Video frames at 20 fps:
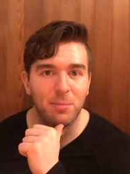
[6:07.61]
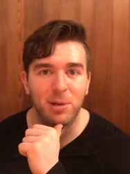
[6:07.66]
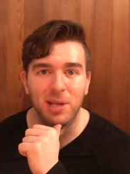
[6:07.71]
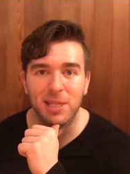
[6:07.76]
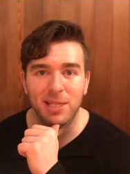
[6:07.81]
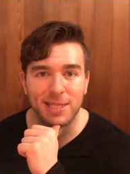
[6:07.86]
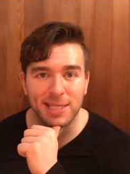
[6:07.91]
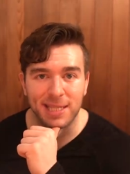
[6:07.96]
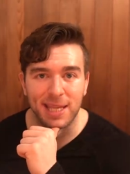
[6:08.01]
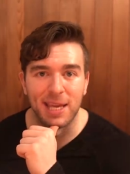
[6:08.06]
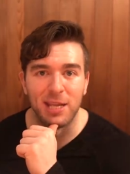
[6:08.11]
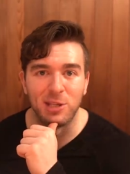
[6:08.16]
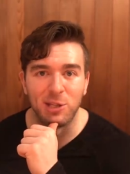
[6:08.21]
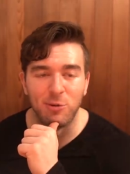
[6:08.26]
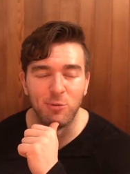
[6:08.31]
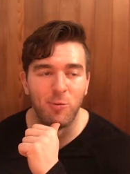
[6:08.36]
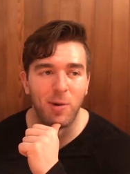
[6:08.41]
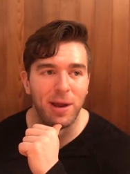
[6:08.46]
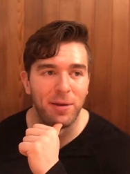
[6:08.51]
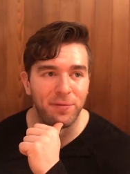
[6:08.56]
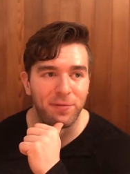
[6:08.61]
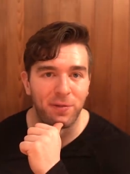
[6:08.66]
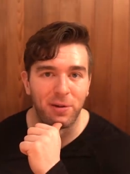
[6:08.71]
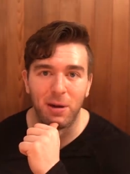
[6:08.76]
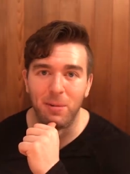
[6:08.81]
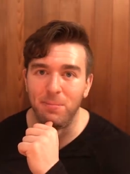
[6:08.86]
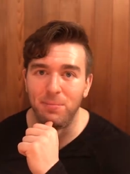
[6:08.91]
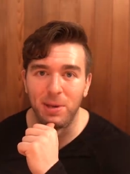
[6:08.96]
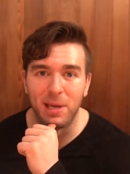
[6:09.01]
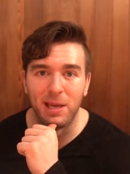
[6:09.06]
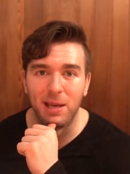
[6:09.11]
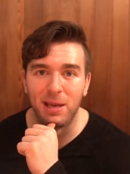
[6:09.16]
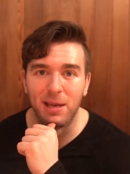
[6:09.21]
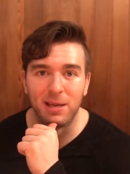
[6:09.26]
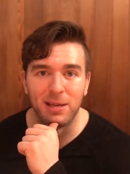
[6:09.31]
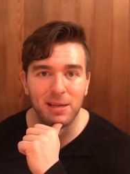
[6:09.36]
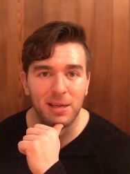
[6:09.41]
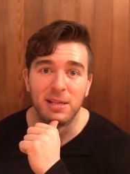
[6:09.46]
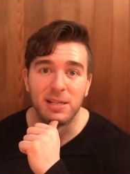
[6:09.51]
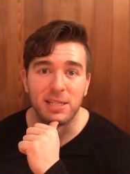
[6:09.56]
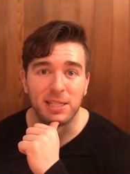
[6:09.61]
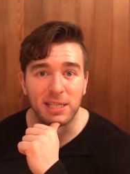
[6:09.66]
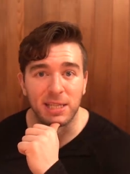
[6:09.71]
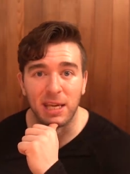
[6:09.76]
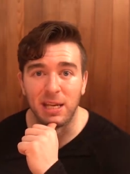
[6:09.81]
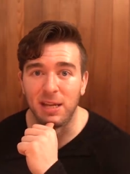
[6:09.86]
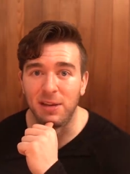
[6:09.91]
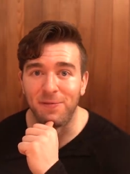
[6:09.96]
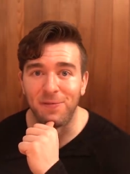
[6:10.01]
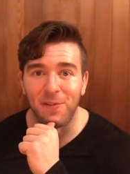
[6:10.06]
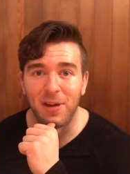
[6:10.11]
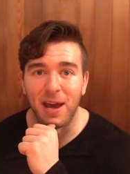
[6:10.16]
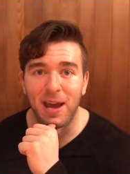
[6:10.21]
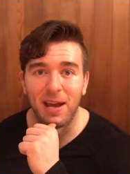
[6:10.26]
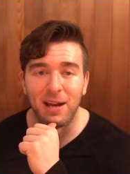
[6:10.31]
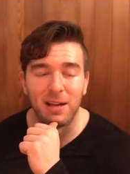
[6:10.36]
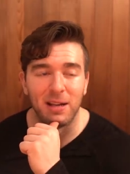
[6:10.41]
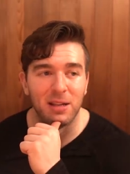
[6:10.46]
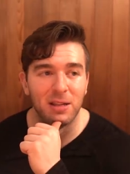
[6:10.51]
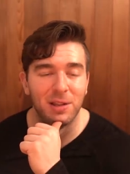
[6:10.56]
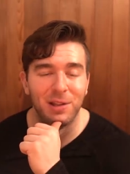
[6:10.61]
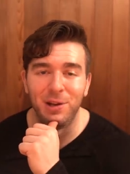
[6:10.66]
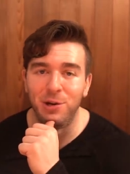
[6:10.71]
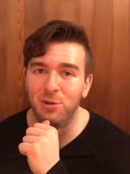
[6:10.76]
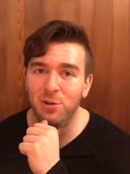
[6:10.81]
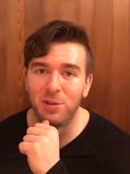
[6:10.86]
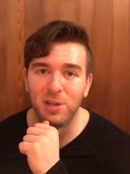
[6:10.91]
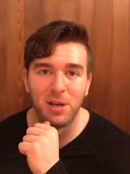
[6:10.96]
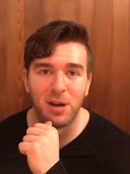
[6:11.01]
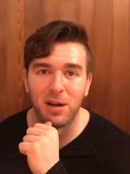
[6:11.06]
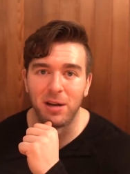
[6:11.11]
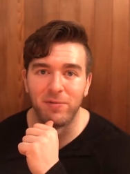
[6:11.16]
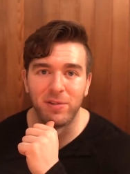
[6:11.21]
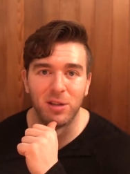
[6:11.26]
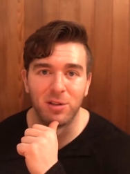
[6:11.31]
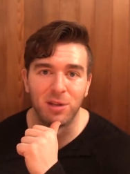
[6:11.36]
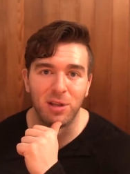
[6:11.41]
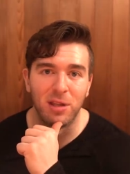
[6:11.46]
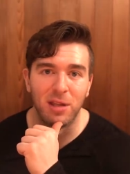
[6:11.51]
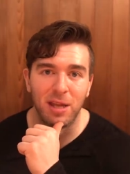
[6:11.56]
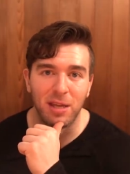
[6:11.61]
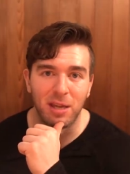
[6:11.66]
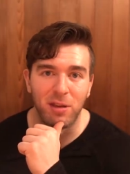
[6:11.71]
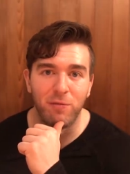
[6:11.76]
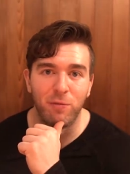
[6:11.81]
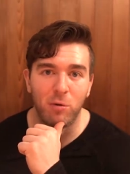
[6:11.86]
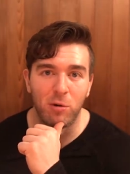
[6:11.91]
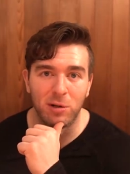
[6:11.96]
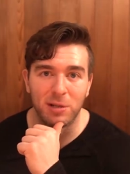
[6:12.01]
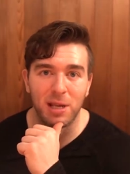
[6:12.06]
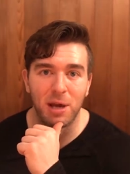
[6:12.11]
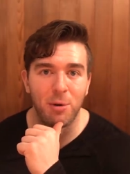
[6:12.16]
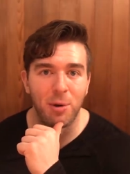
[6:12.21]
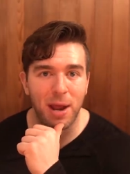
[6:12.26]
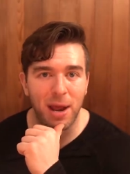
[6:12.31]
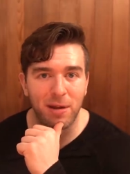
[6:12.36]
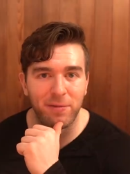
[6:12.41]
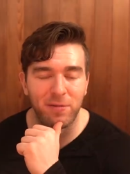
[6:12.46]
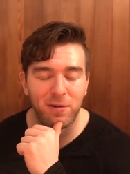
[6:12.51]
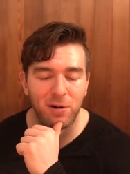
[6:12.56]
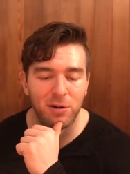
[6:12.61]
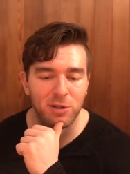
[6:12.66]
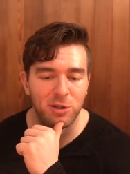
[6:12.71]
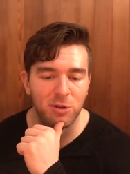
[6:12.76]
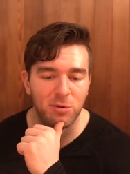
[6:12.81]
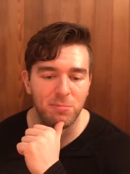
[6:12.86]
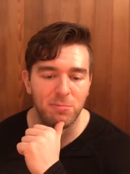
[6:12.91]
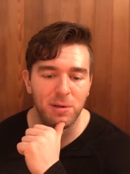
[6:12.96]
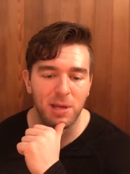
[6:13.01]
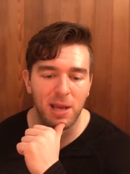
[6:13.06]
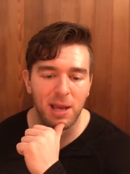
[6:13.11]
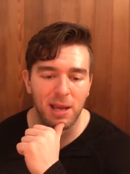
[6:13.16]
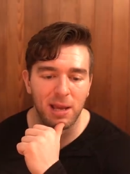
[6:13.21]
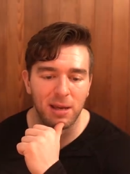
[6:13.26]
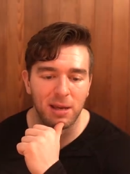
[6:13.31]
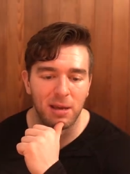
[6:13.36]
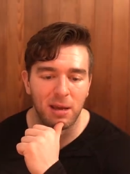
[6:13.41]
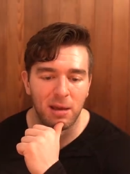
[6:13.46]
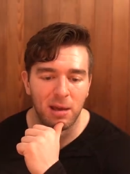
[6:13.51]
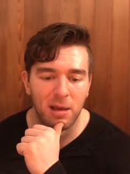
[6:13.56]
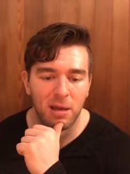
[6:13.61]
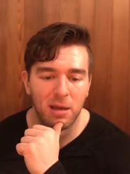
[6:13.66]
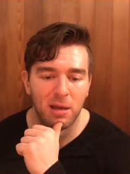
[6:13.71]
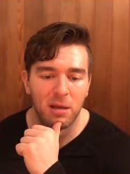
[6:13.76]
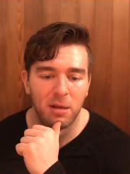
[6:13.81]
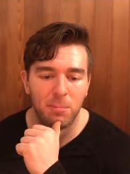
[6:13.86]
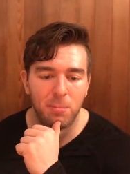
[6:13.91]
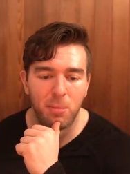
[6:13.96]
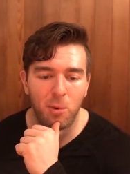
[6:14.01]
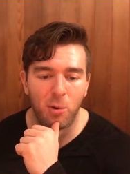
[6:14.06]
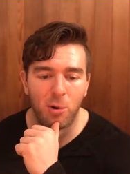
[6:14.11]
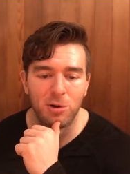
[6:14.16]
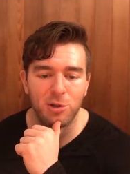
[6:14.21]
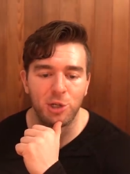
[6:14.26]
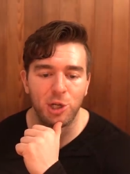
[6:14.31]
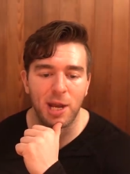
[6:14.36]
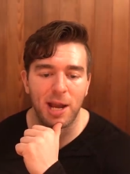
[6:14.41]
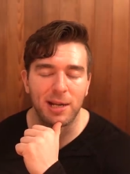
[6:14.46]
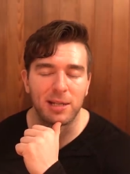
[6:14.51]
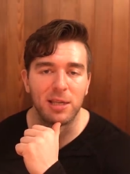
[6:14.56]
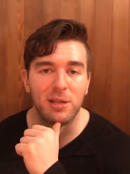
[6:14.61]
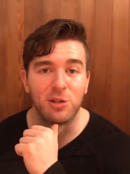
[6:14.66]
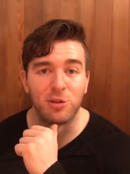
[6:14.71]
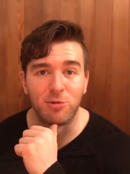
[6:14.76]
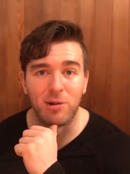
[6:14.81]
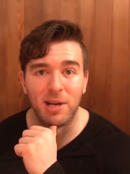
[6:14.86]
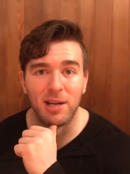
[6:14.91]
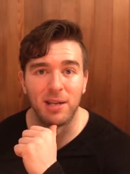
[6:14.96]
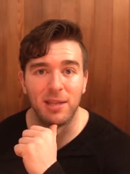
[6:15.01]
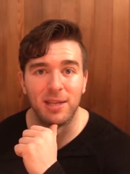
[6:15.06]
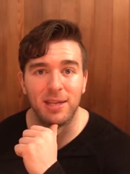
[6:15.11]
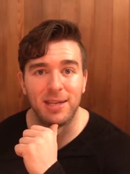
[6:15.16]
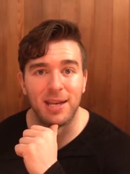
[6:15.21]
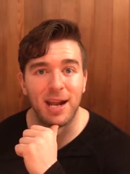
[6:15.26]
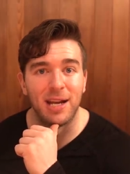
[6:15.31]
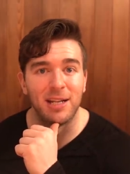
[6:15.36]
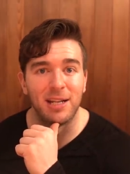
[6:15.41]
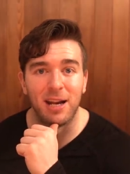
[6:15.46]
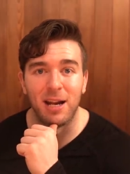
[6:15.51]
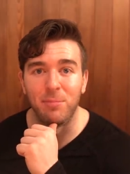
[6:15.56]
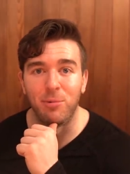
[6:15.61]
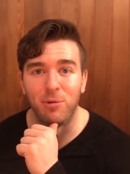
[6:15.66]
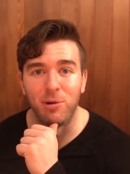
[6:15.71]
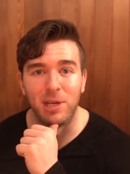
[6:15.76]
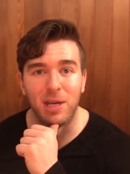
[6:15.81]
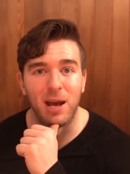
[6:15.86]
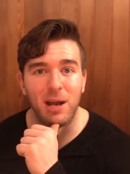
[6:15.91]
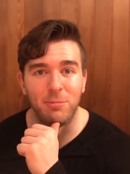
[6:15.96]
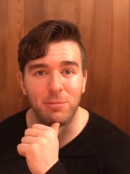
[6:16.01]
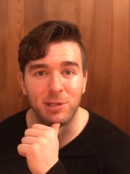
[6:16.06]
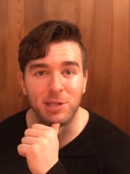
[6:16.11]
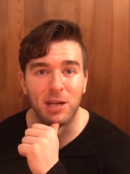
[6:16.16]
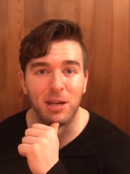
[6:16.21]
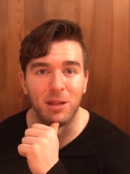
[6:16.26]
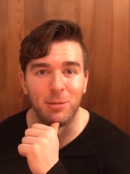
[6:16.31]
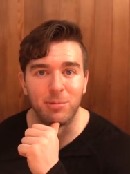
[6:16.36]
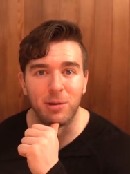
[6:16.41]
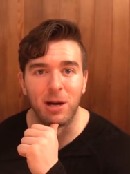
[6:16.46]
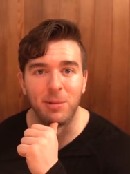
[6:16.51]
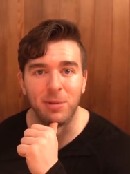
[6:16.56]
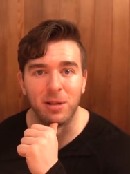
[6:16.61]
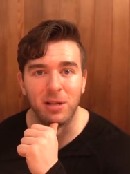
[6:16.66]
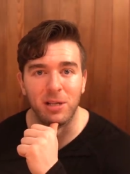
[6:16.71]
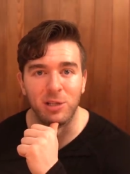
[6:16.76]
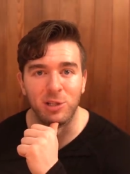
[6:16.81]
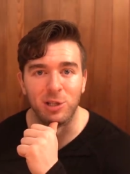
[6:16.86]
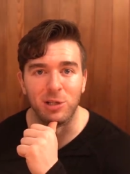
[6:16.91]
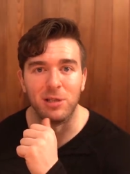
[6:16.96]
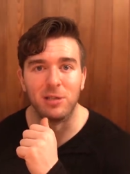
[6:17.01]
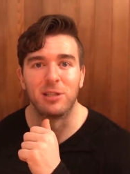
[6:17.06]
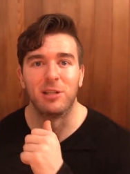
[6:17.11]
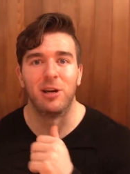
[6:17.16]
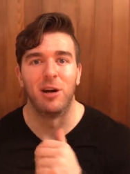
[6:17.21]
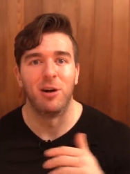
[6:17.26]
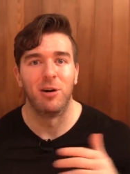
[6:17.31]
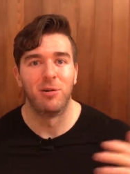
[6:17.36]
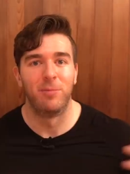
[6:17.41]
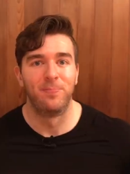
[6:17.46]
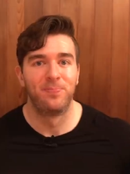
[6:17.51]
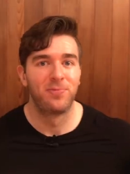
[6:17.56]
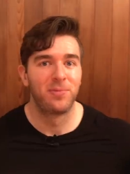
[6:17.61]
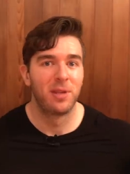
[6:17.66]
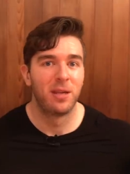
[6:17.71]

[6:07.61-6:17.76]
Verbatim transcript: But instead, you went from being skinny fat, literally not even looking like you've worked out ever, to being more jacked and shredded than ninety-nine point nine percent of the population. So